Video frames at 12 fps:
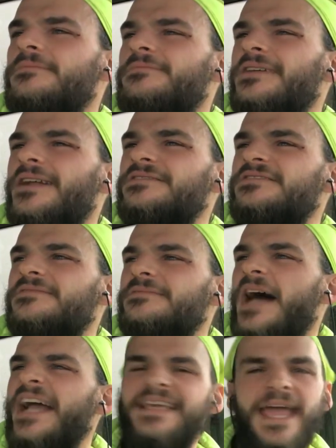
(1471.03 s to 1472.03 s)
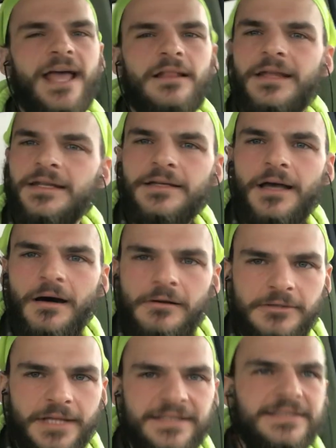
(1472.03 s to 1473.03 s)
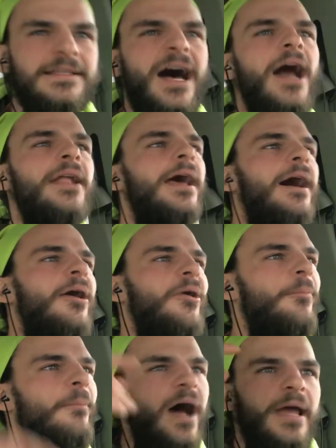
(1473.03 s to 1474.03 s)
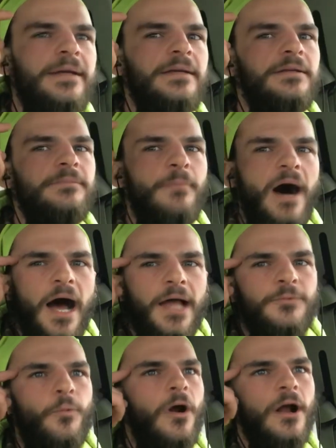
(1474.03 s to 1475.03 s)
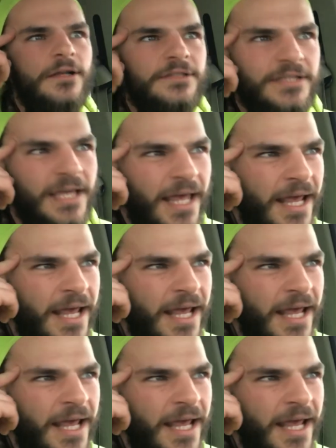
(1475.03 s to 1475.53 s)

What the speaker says: But I can't let it go. That's not how my mind works.